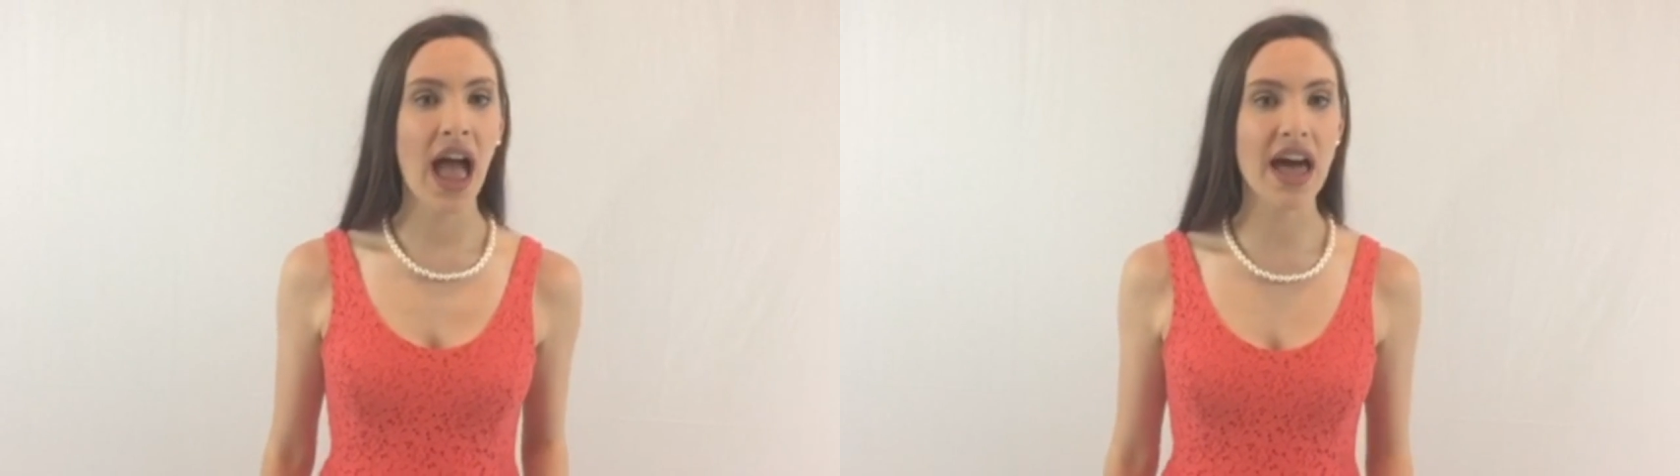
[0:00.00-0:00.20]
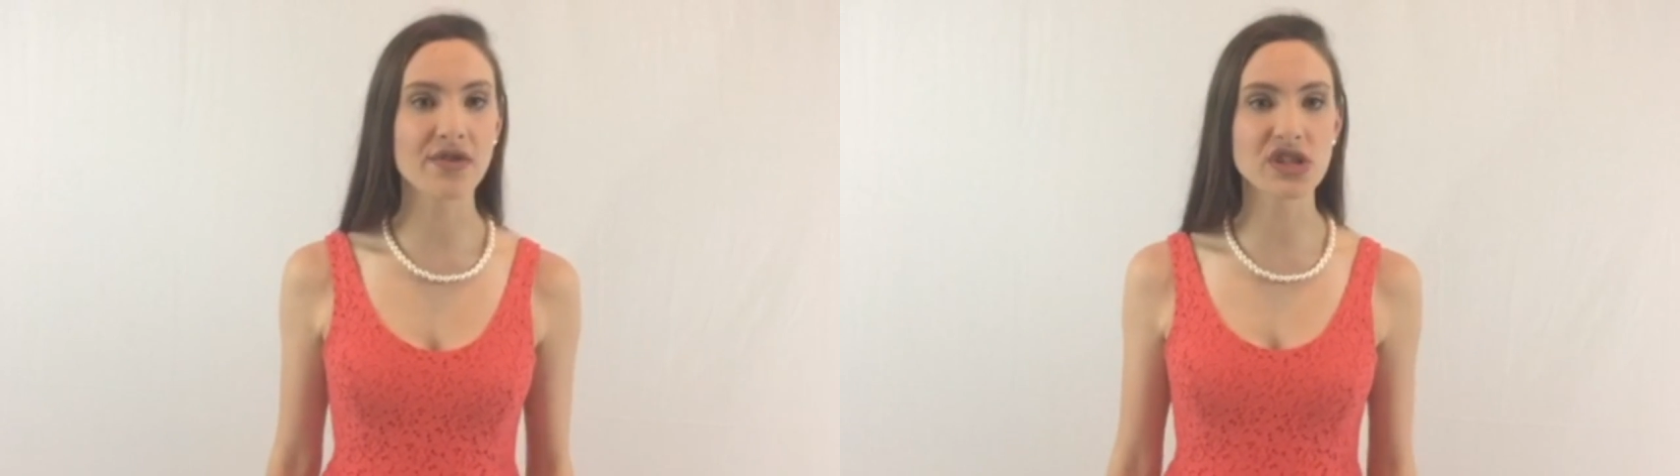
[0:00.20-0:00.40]

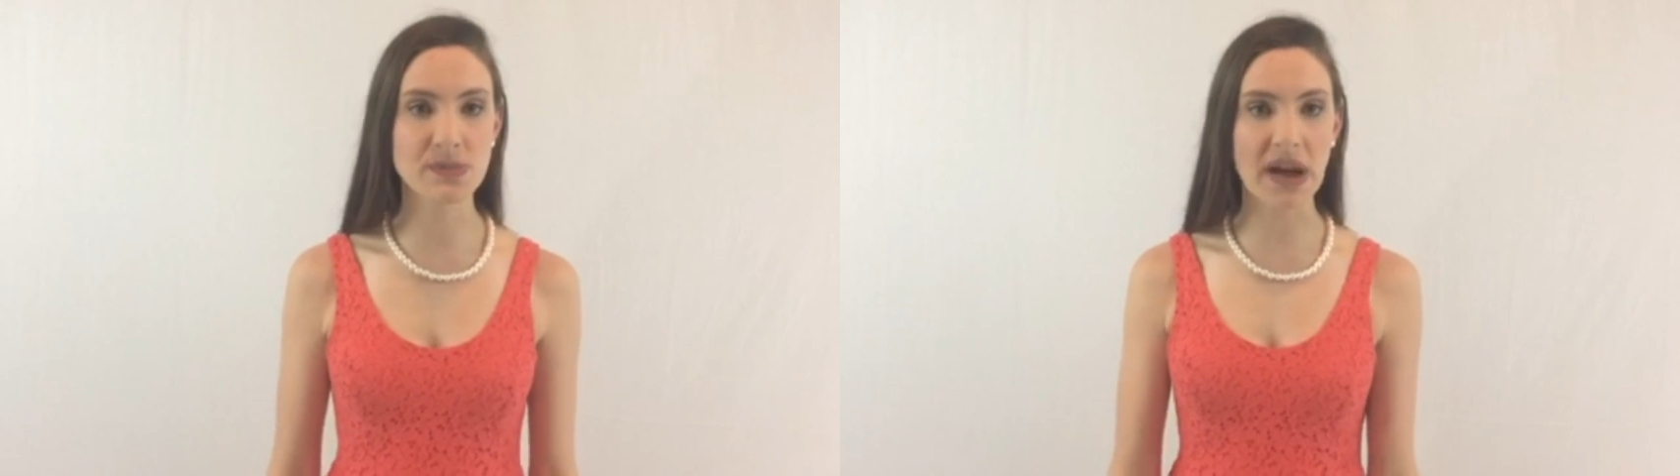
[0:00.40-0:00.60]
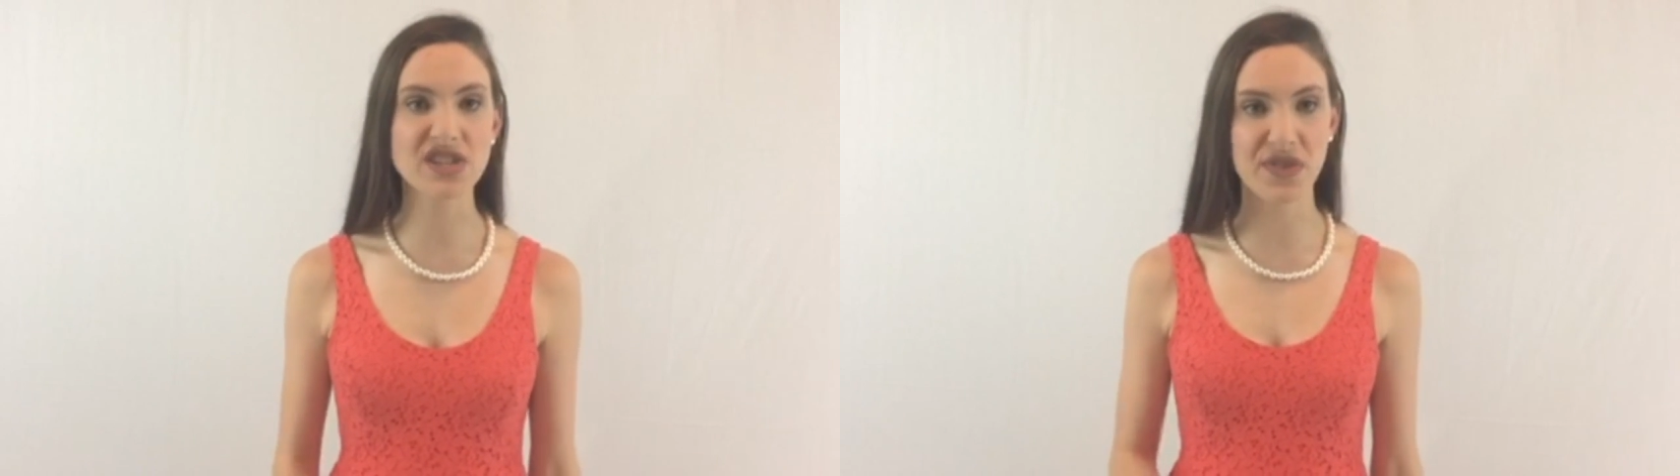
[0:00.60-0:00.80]
out of
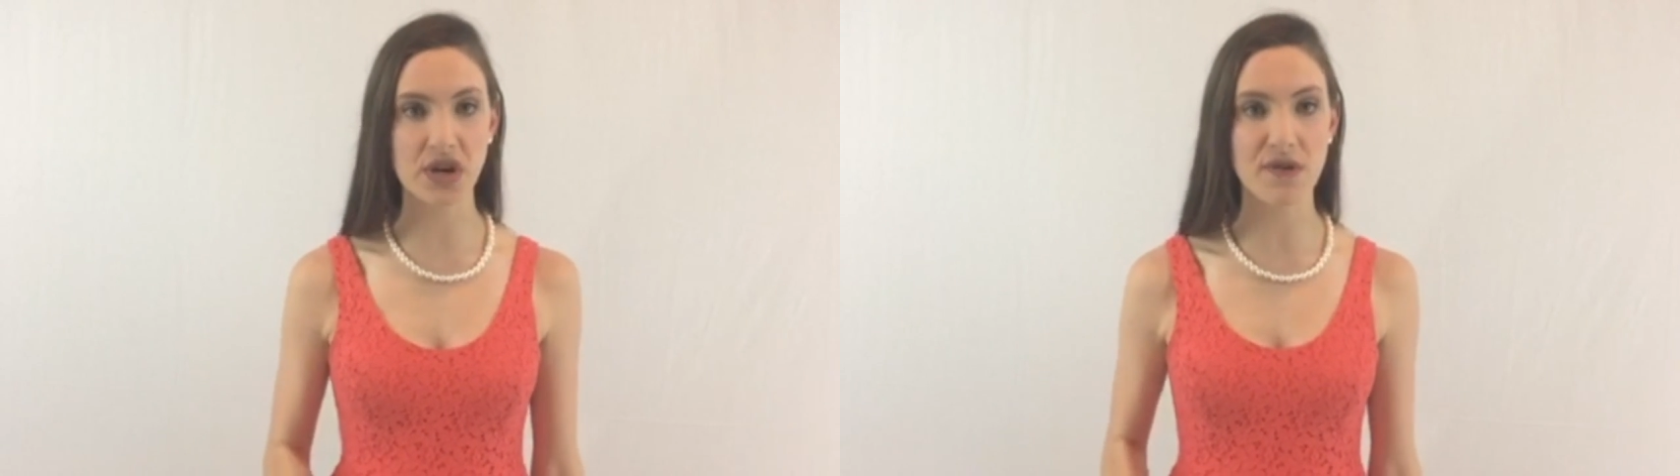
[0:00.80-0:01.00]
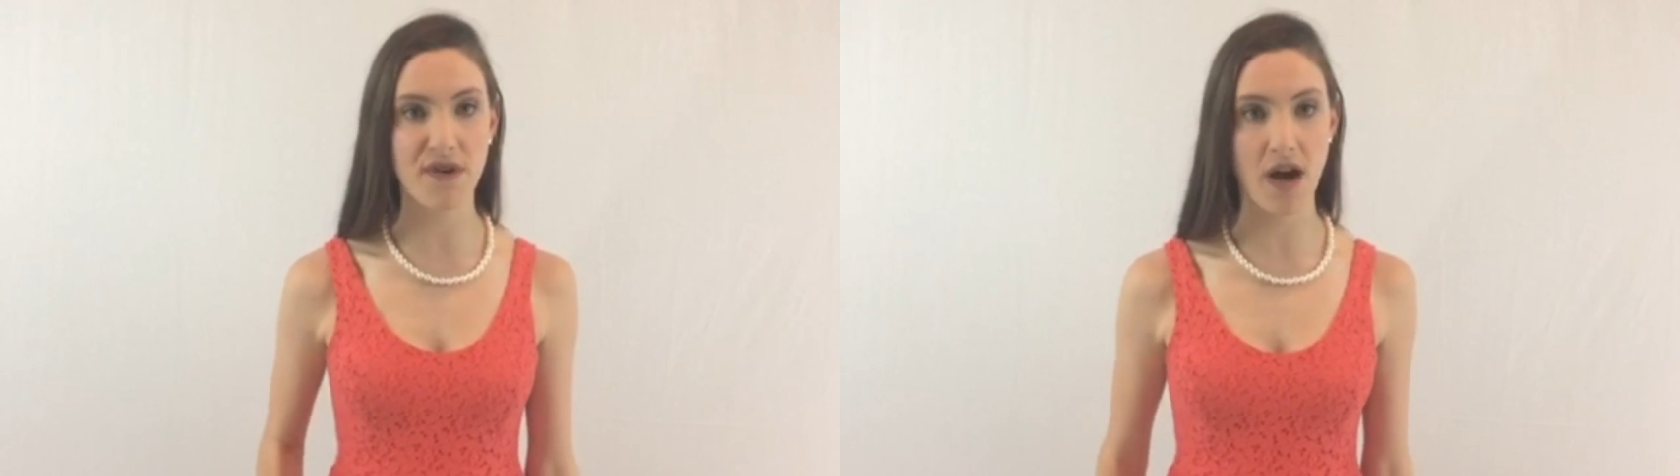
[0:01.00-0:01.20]
respect for
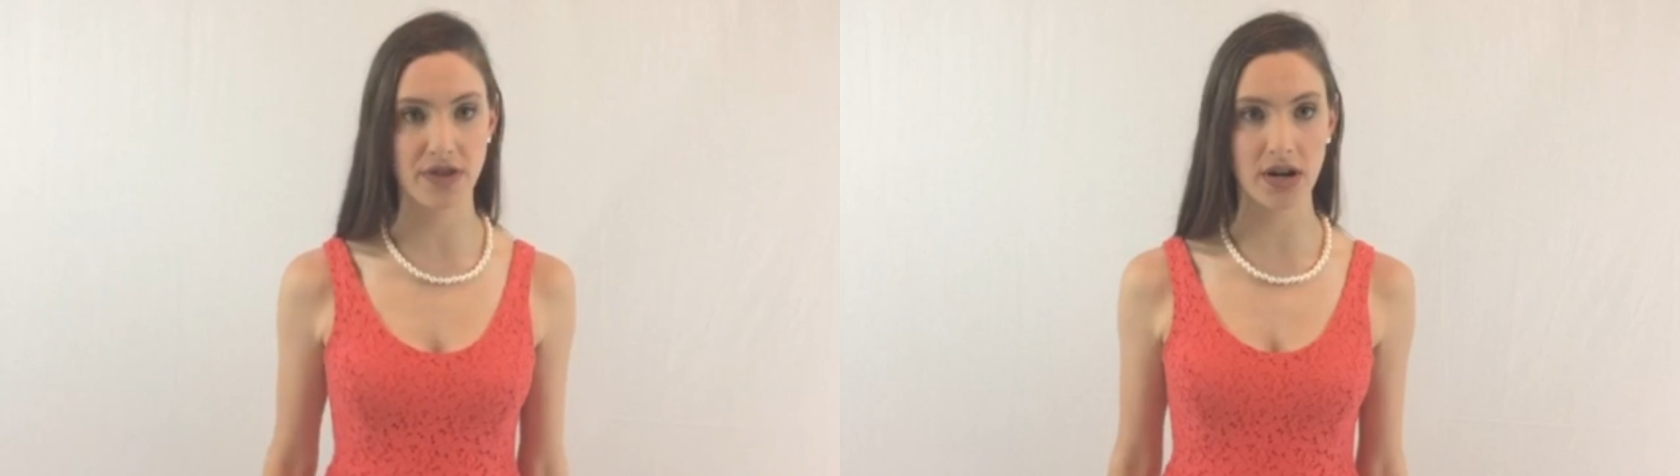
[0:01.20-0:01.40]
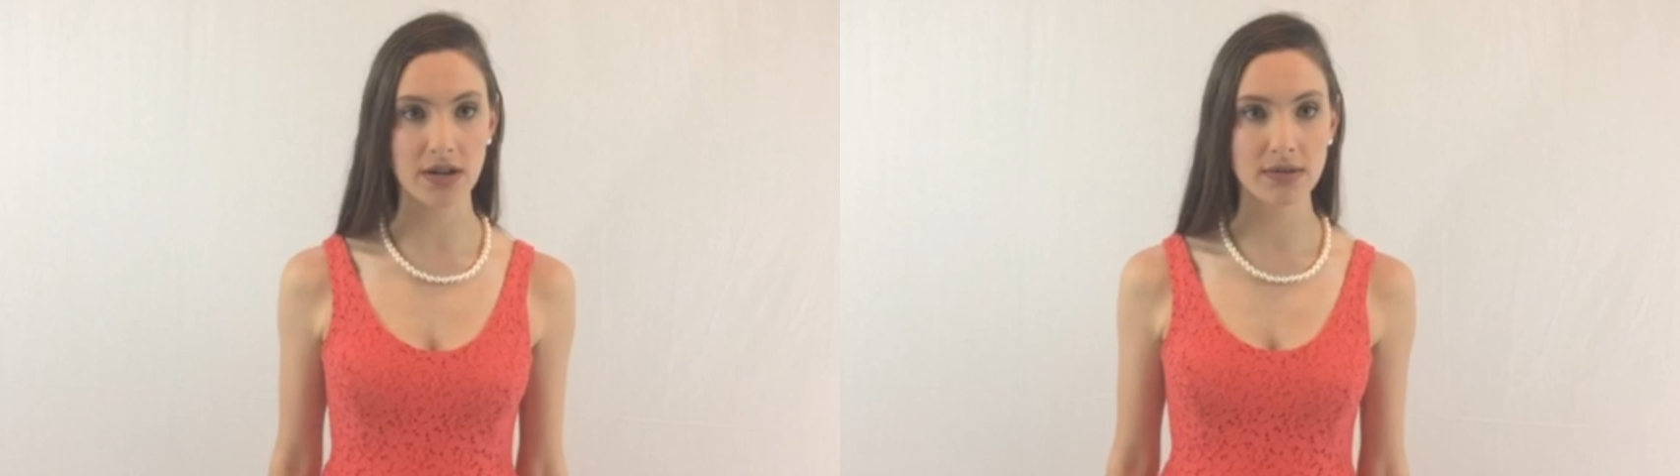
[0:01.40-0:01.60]
your
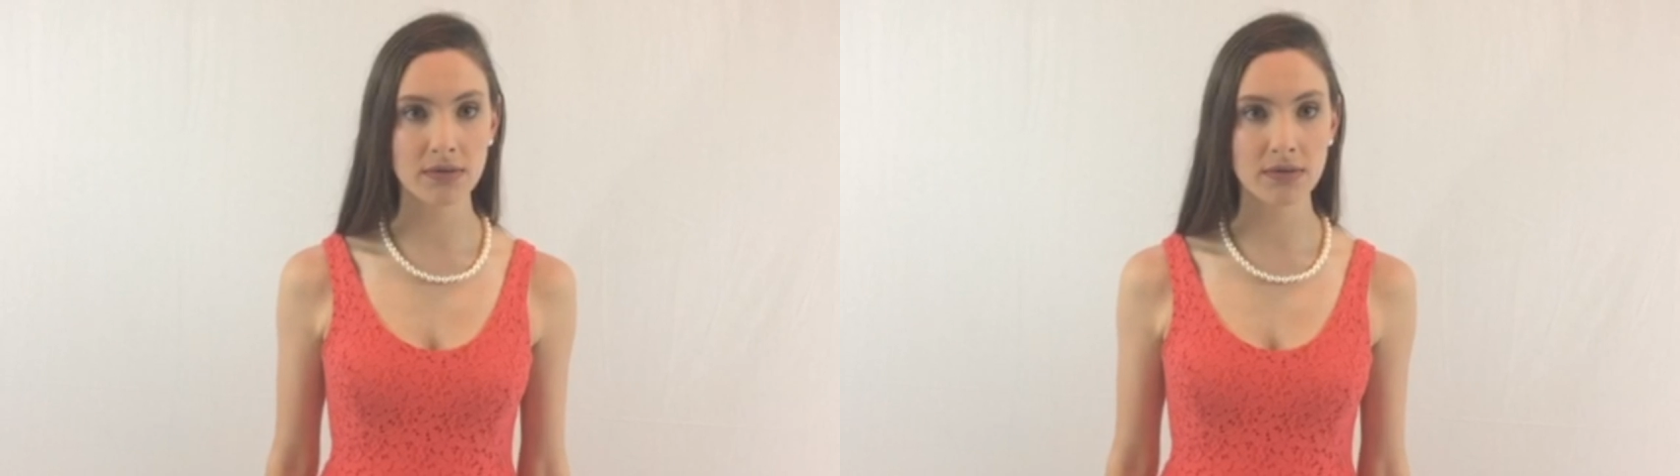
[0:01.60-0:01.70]
father.